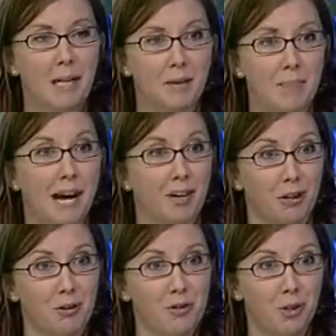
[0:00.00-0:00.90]
big
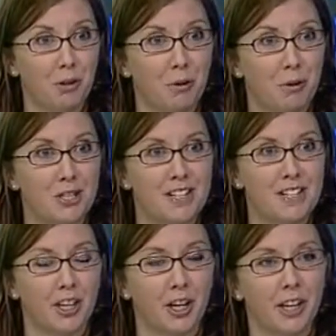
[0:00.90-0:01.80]
macro story, which
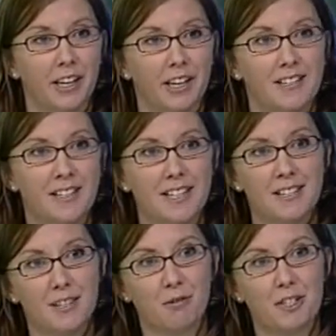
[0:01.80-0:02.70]
is that
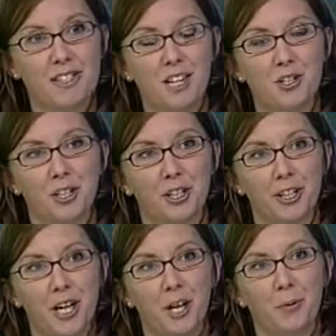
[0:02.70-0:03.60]
since the
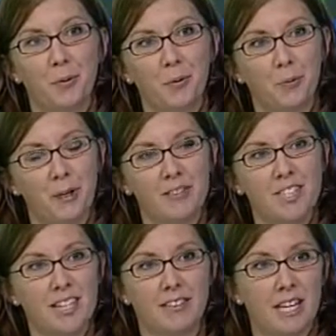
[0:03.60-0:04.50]
recession, we've
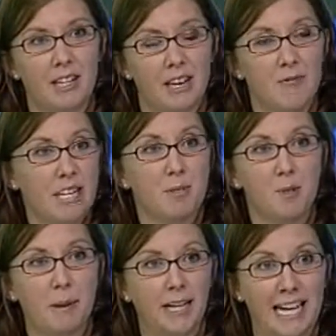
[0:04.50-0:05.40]
seen that
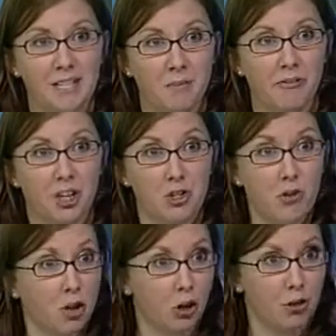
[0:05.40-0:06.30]
investment spending hasn't been very
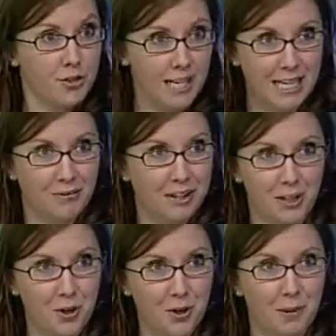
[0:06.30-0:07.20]
strong across any of the
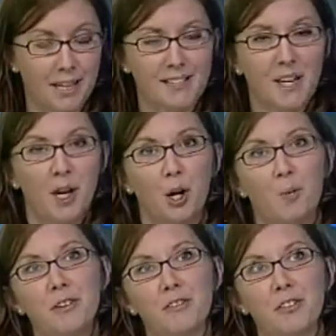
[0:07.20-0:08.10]
economies.
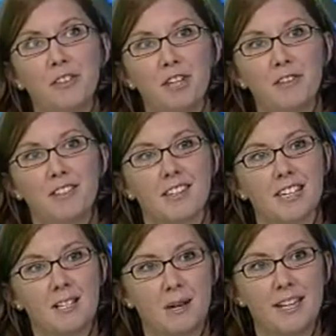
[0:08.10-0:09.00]
And one of the theories that
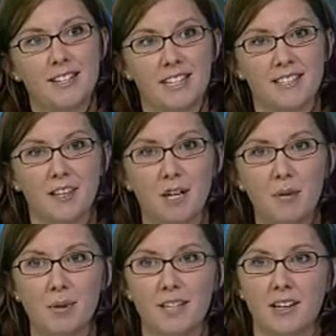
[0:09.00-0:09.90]
explains it is that
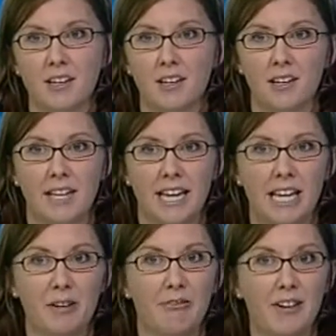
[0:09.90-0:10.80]
companies are
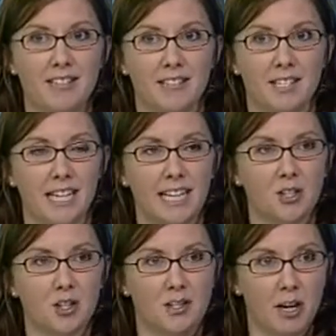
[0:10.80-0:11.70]
investing,
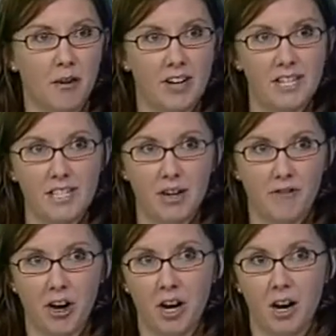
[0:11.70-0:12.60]
it's just they're investing
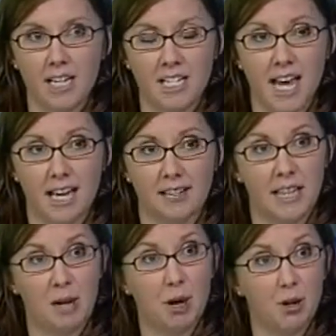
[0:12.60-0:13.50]
in very high tech,
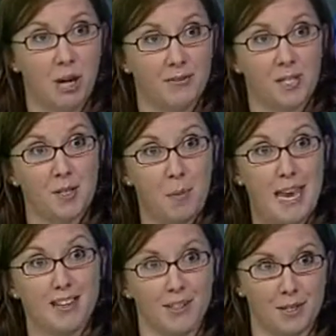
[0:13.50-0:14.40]
so they might not have to
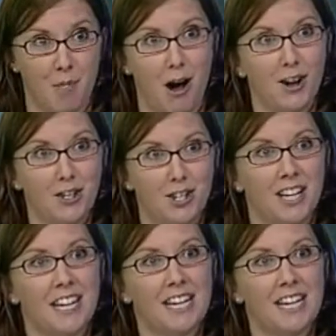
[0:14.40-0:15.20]
spend as much